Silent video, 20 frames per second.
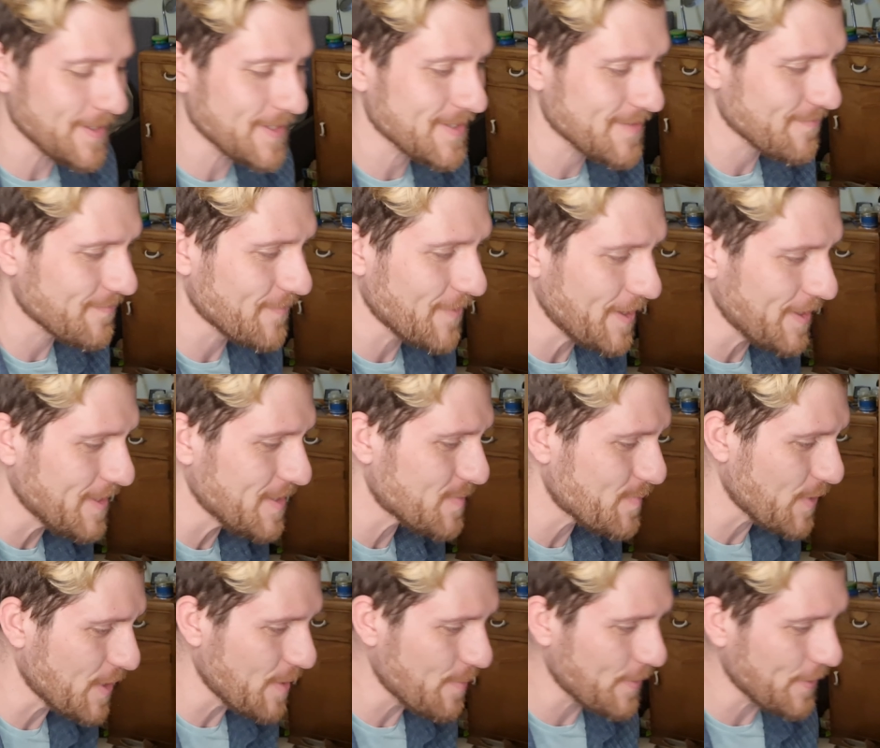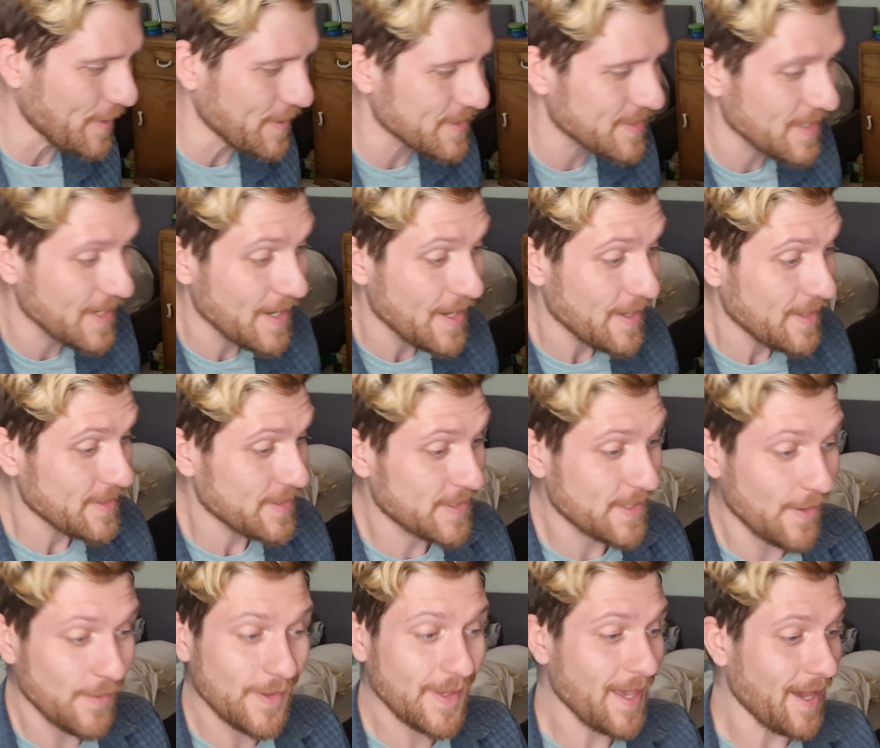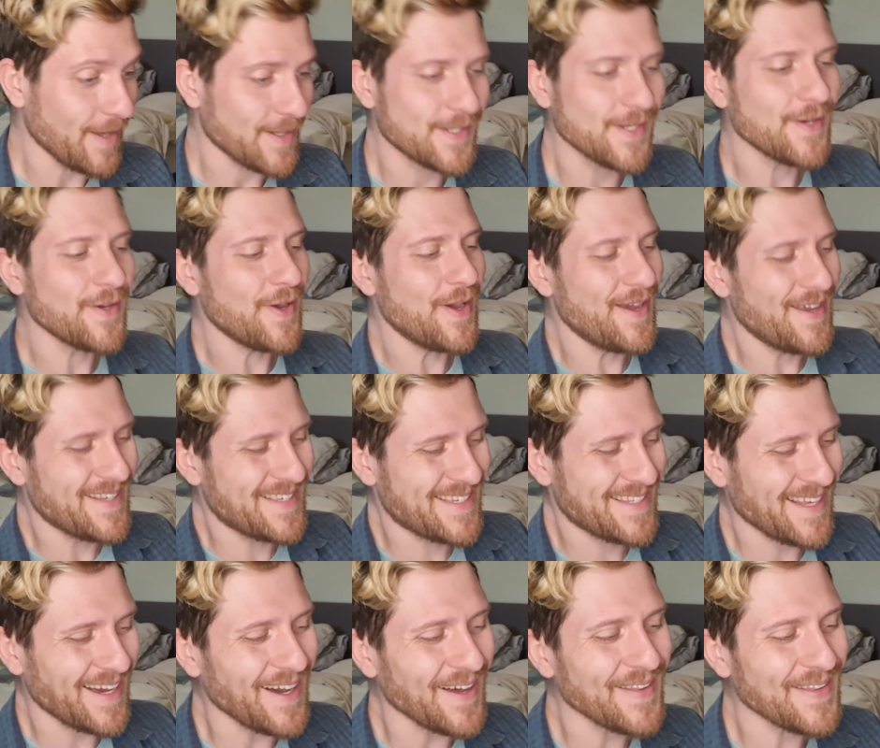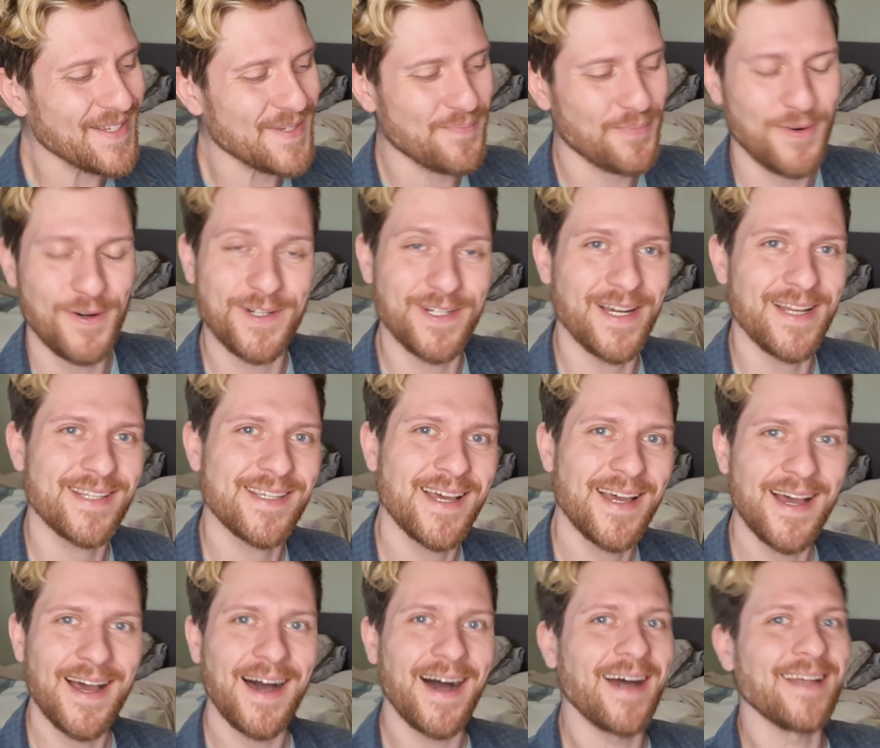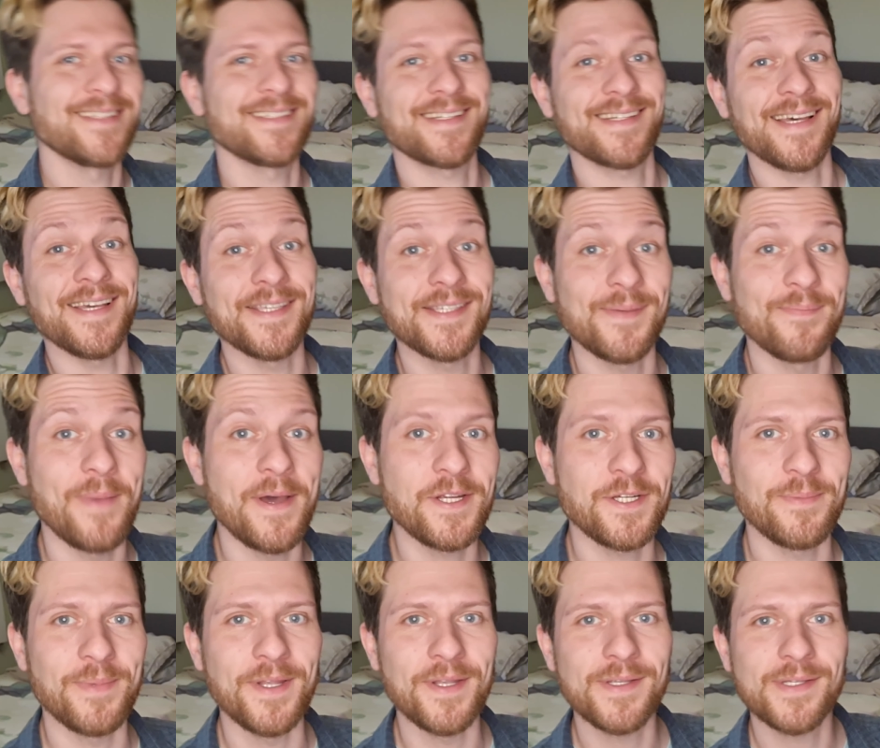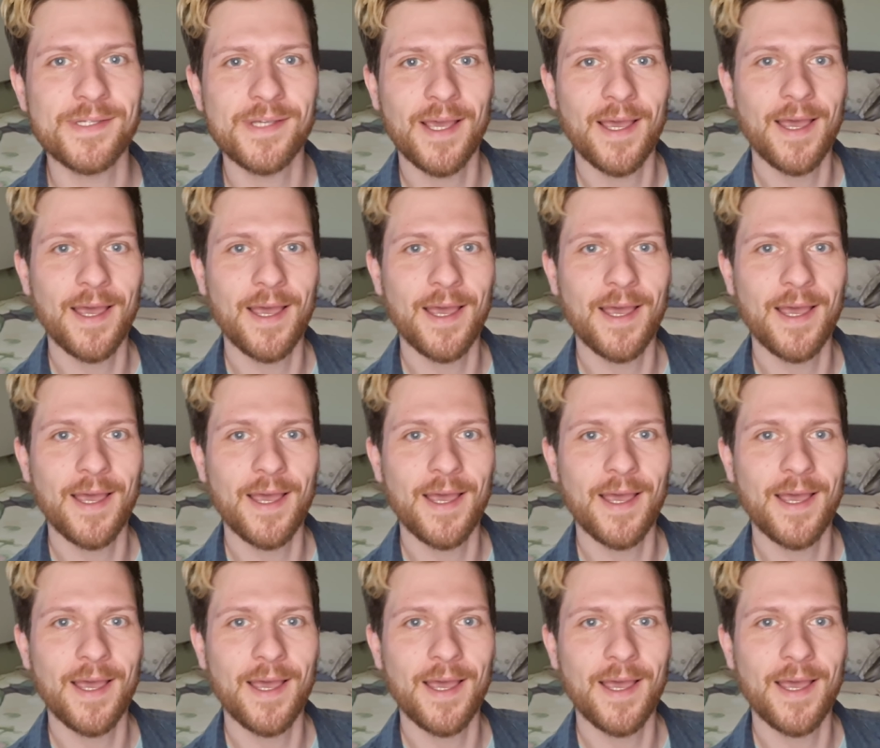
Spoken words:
just reading these bullet points. So yeah, to start this project, I had to take some measurements,